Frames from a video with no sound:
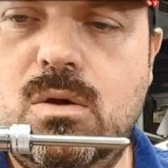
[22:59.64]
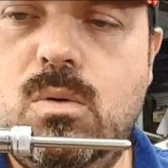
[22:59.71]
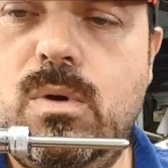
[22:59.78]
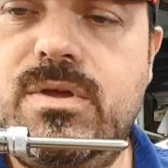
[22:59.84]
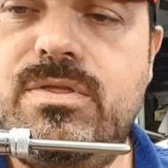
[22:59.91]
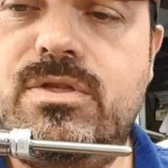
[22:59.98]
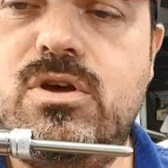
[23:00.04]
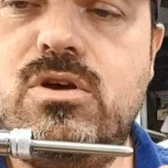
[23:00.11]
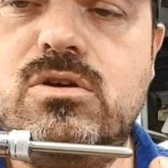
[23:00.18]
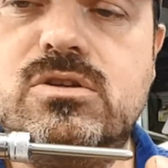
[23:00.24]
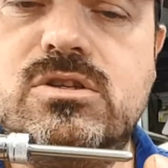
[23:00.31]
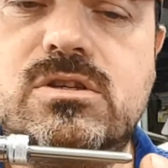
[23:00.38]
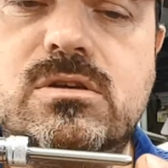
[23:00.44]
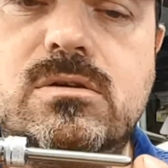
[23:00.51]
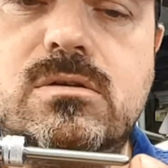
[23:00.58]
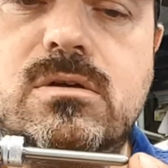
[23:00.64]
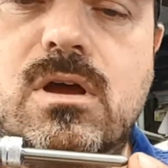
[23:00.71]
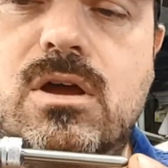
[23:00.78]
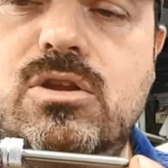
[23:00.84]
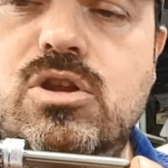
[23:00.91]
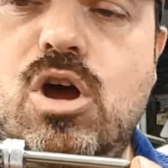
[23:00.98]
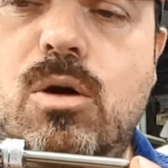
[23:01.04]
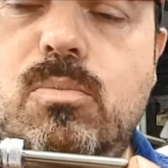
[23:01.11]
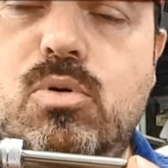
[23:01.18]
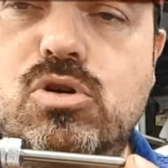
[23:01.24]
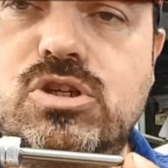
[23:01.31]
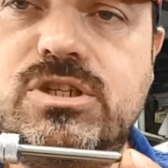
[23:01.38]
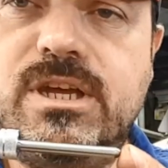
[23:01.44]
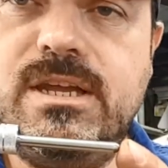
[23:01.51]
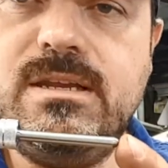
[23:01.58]
when those are not
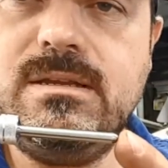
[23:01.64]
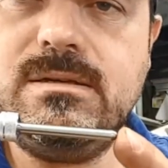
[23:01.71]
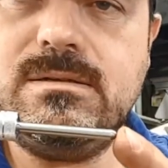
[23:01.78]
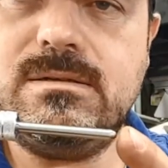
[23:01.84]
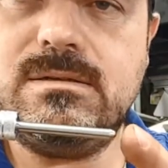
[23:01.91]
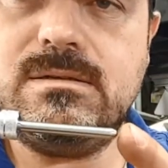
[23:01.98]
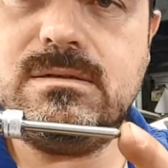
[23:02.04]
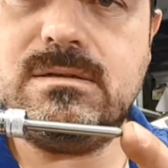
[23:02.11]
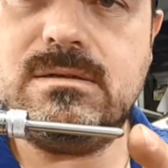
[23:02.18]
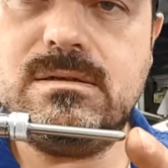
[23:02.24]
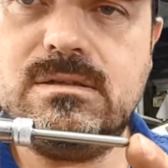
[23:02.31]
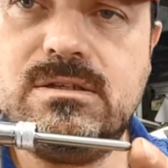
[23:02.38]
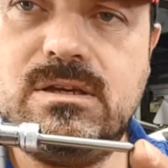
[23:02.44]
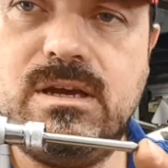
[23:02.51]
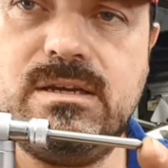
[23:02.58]
pushed in, so